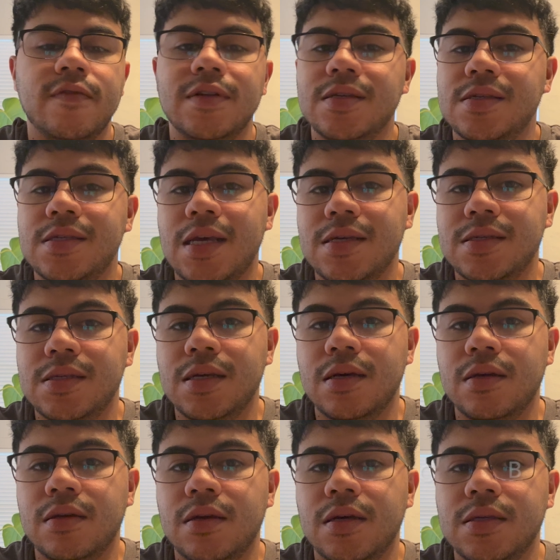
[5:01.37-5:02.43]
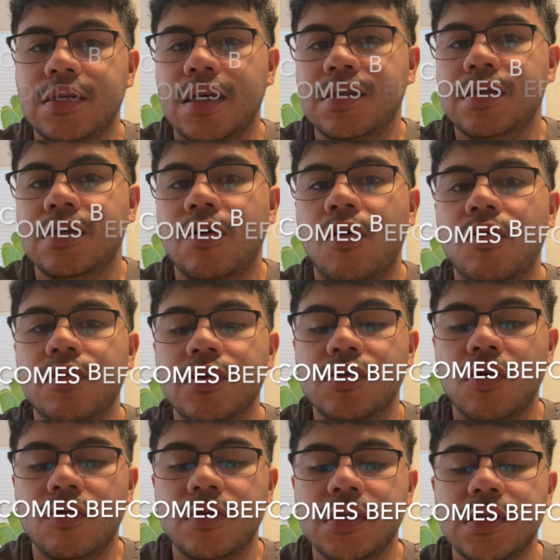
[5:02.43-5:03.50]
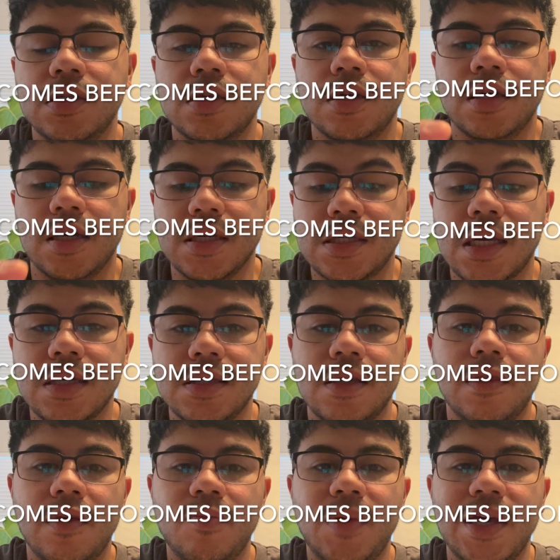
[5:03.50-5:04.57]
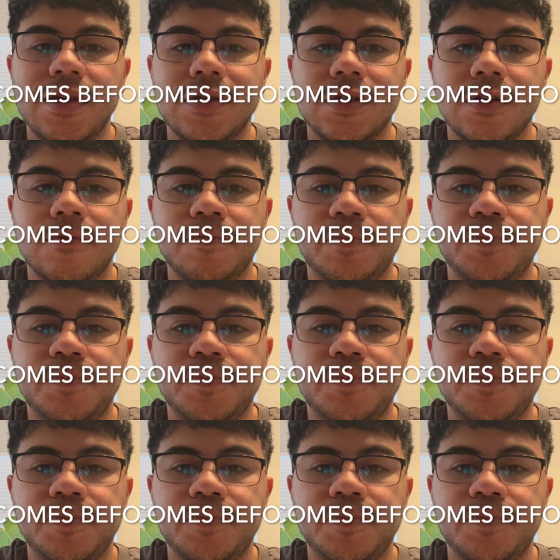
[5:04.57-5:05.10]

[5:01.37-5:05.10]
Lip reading: assessed yet. Assessing is always assessing the patient.